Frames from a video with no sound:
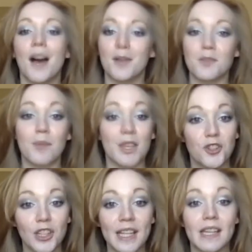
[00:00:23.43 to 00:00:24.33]
I was
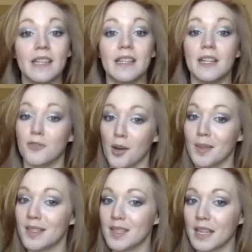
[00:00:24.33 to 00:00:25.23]
majoring in
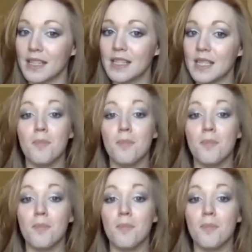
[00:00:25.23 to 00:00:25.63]
environmental studies,